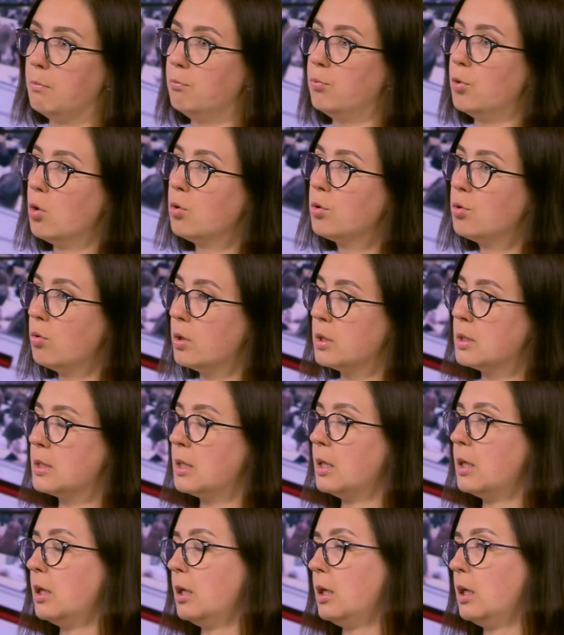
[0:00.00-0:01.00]
abroad who are
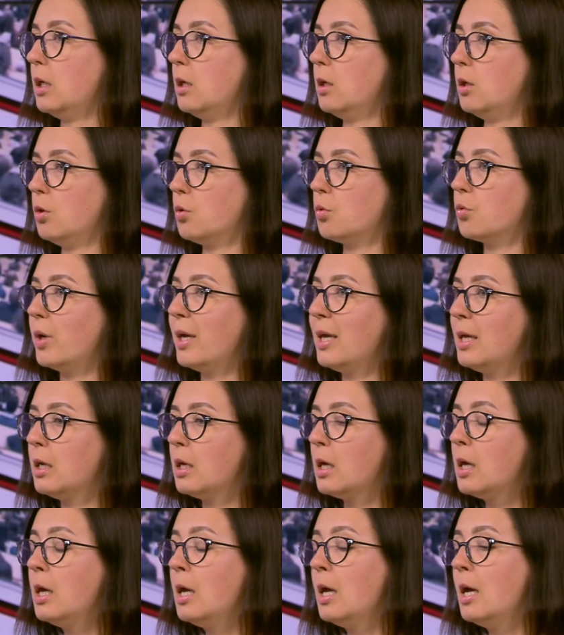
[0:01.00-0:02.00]
studying here in
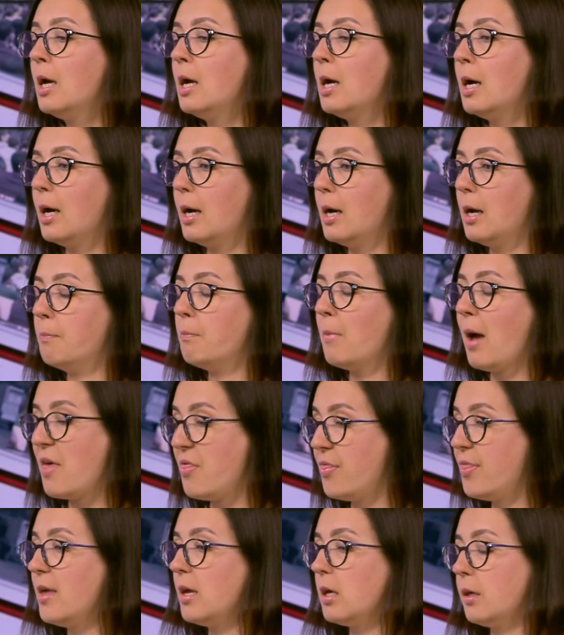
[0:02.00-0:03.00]
Ukraine. I
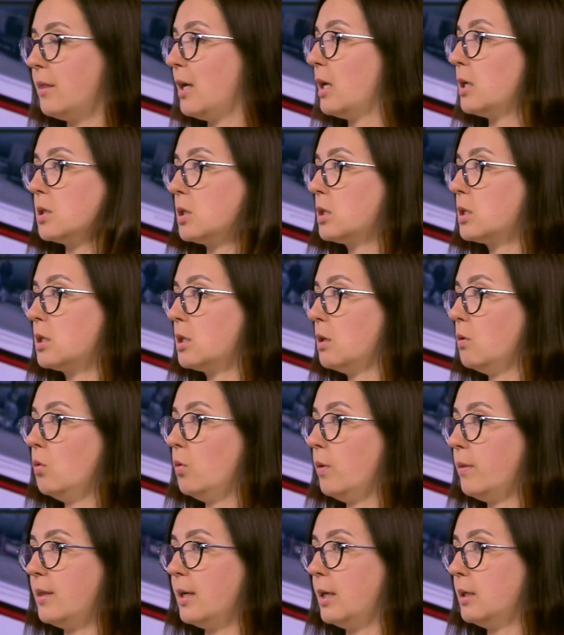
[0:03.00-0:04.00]
think
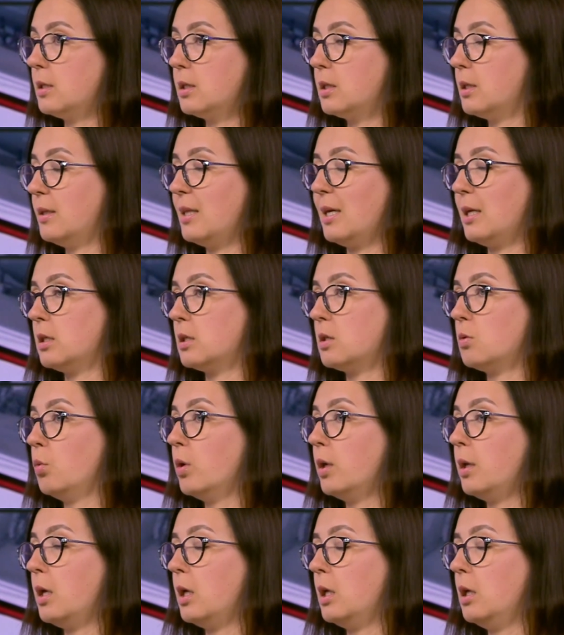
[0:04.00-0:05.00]
that is
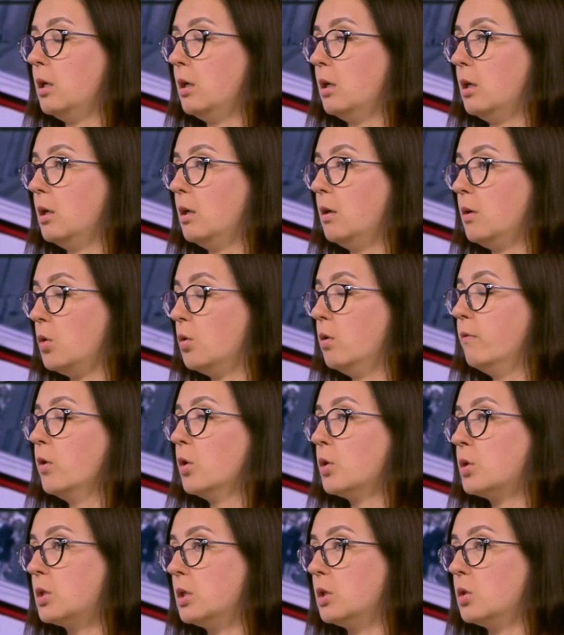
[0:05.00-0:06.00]
what
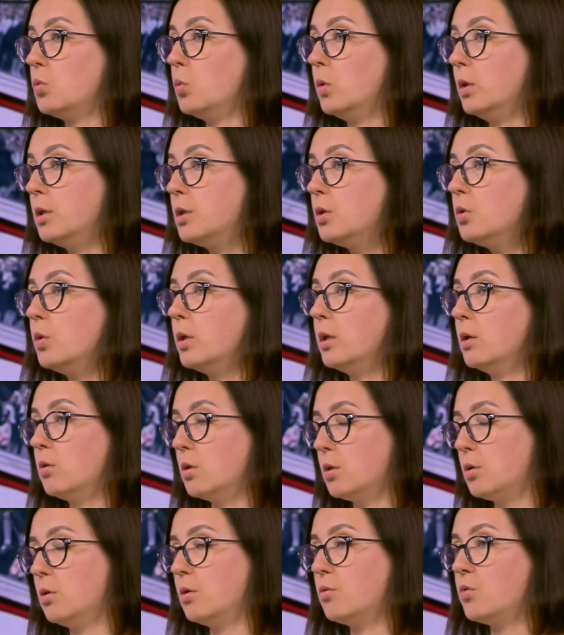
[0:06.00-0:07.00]
universities will do in
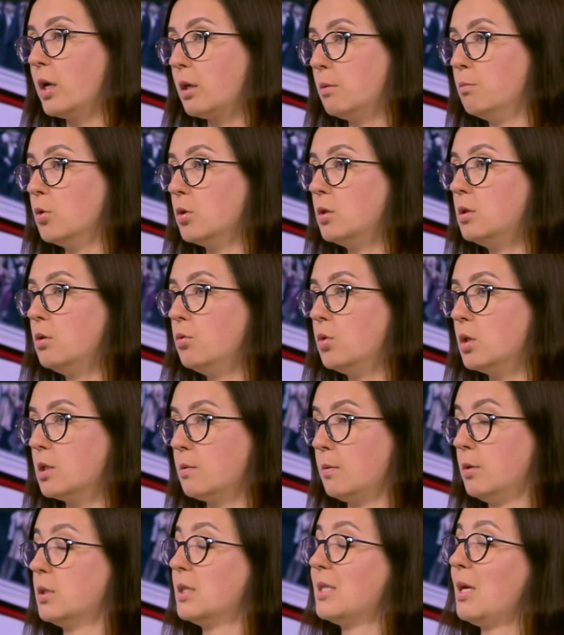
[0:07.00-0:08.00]
order to attract more
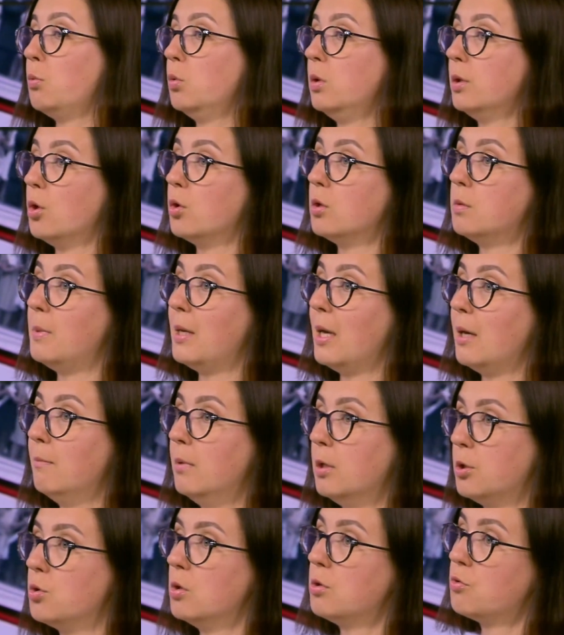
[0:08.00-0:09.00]
students, because they will not be
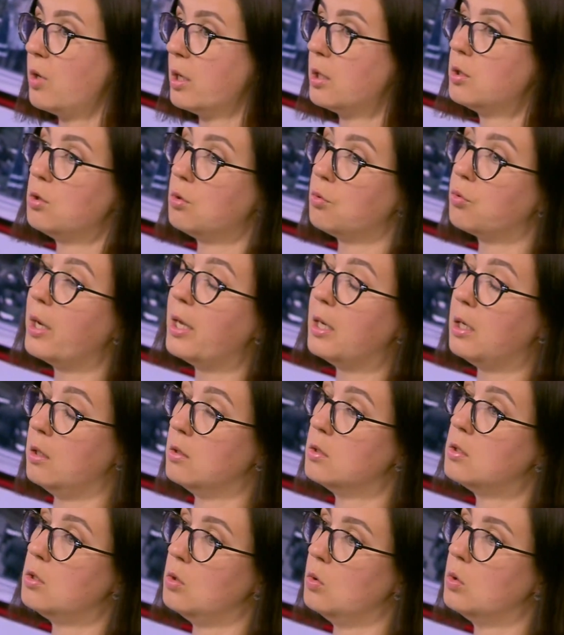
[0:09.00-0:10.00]
able to attract
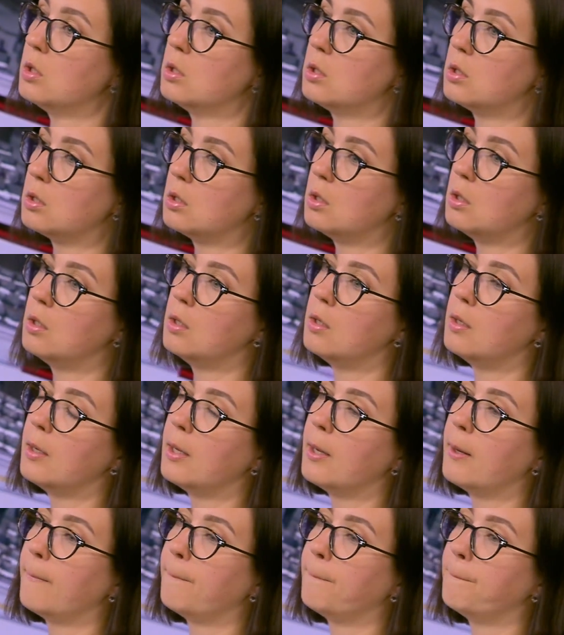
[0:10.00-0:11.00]
Ukrainian students. But what do
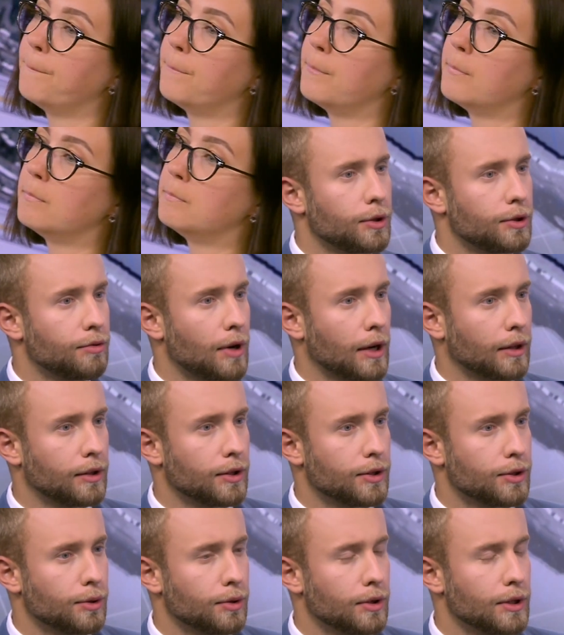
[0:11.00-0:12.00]
they do in order attract
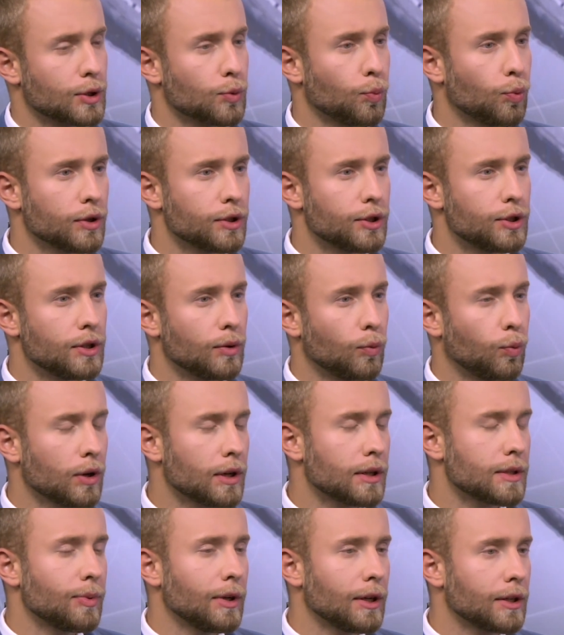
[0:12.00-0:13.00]
the students?
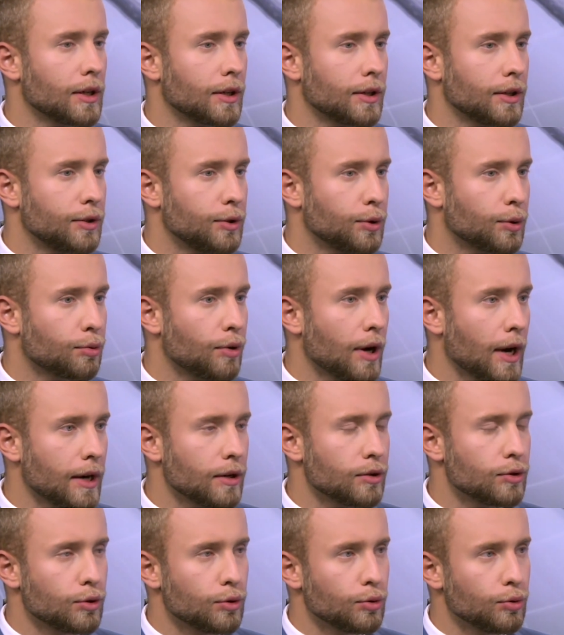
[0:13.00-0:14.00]
What is being done in
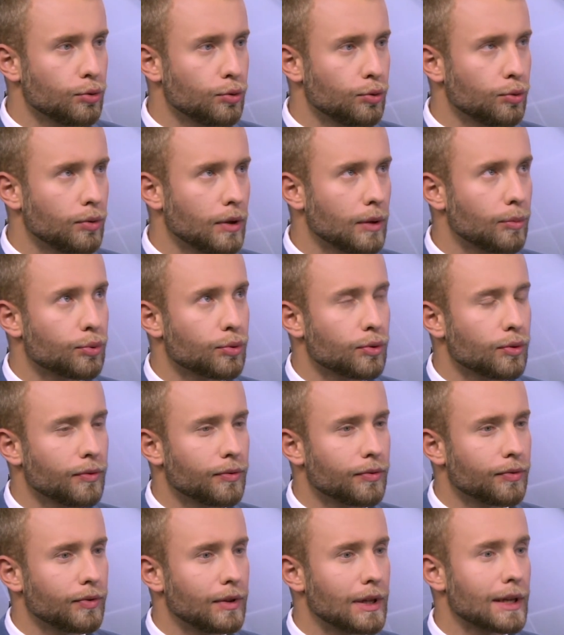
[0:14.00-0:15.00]
Ukraine to
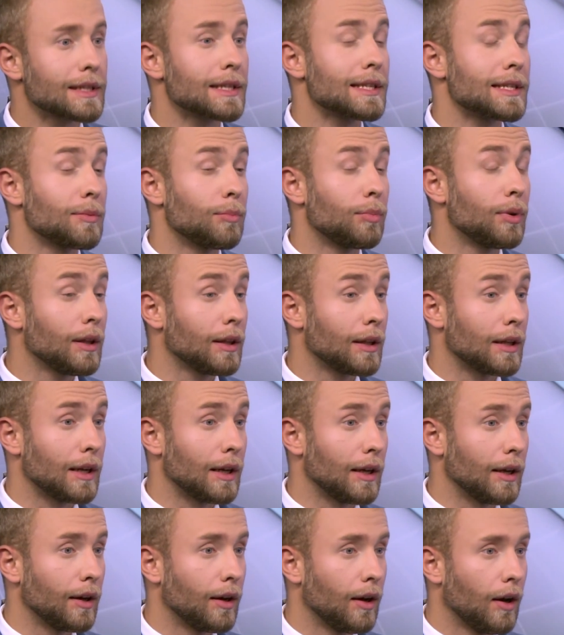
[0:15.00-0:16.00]
improve the
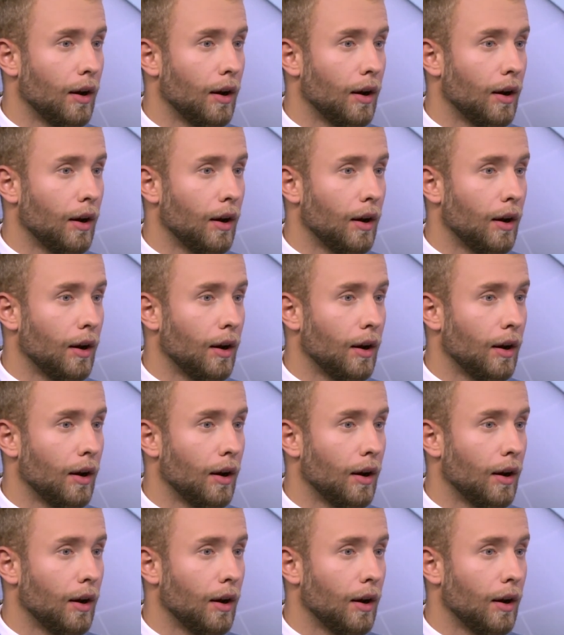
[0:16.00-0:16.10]
accessibility